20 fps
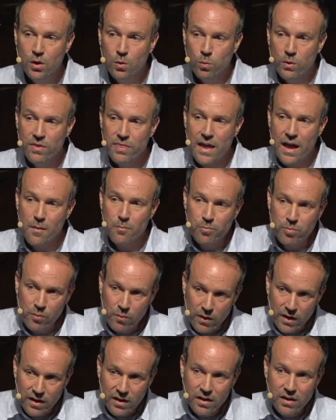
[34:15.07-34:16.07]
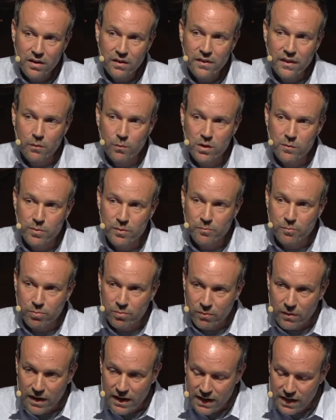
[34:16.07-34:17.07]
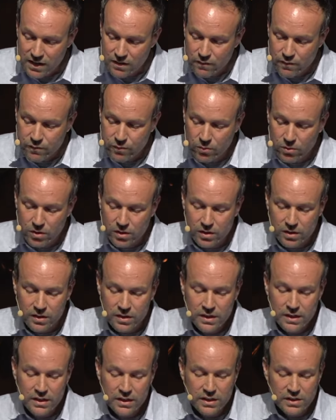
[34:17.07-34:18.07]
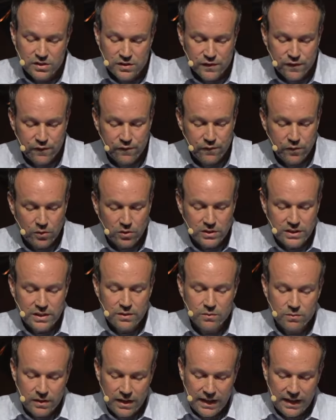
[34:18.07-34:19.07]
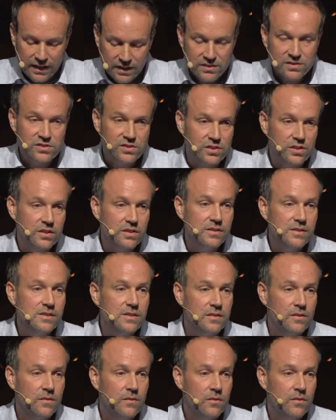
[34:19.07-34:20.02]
when that prayer that we've been praying for is fully answered